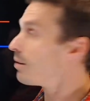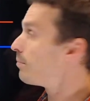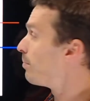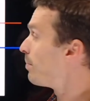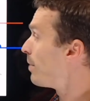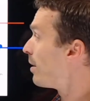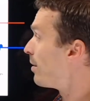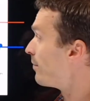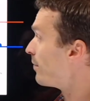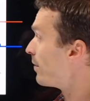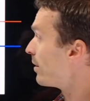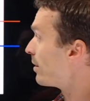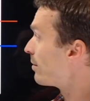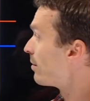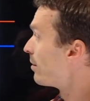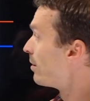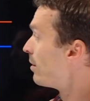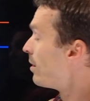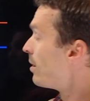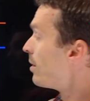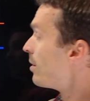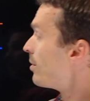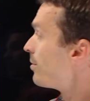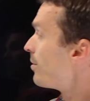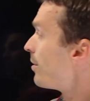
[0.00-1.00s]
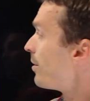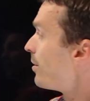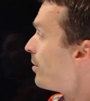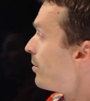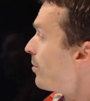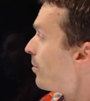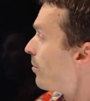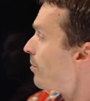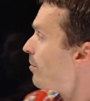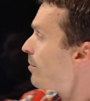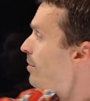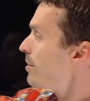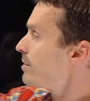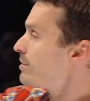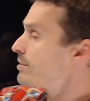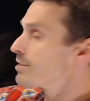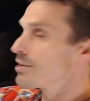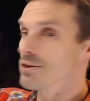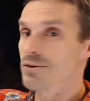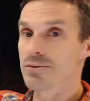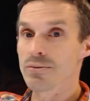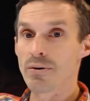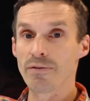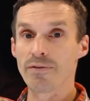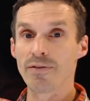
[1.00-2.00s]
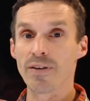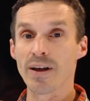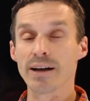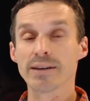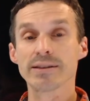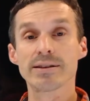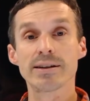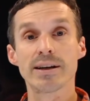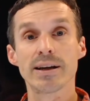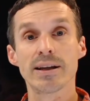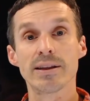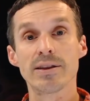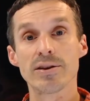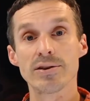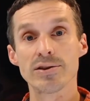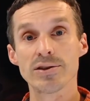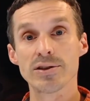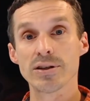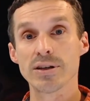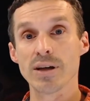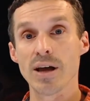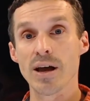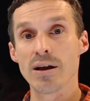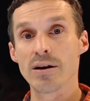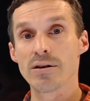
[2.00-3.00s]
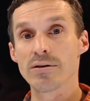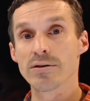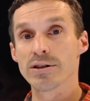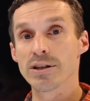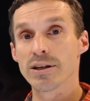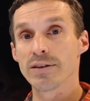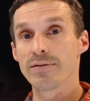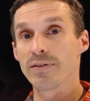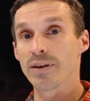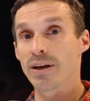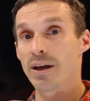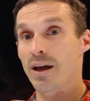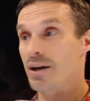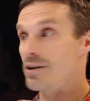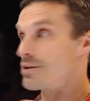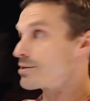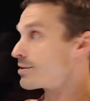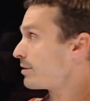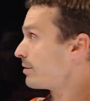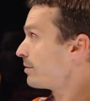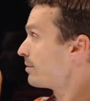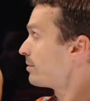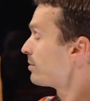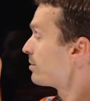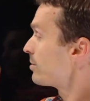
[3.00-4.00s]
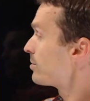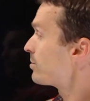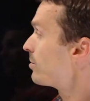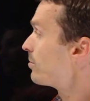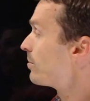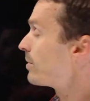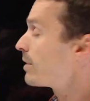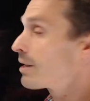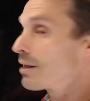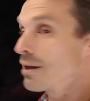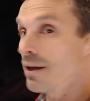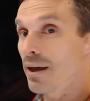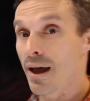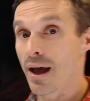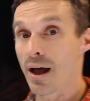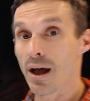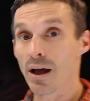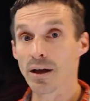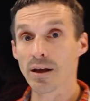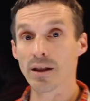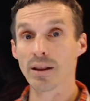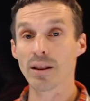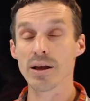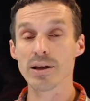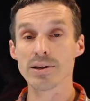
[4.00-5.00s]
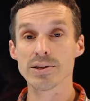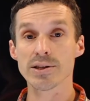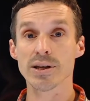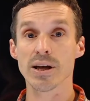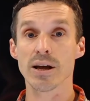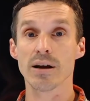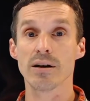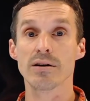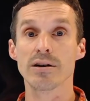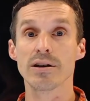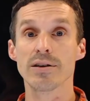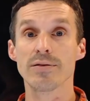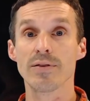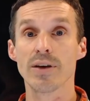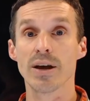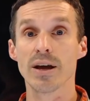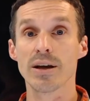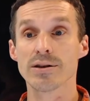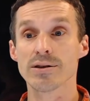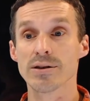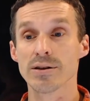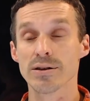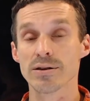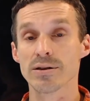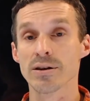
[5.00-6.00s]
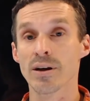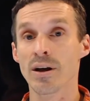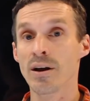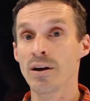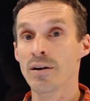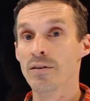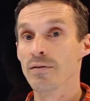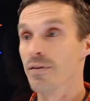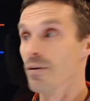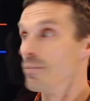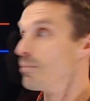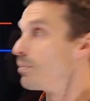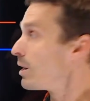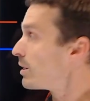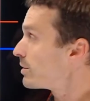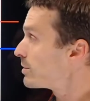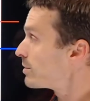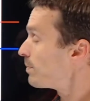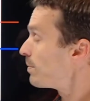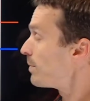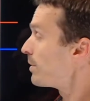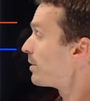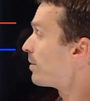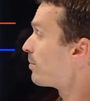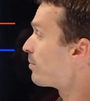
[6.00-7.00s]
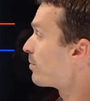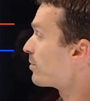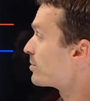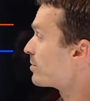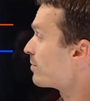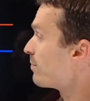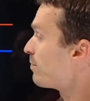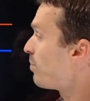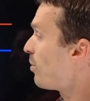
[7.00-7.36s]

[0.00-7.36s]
above it. The noise is reflected in the standard deviation. So we can calculate standard deviations from multiple numbers of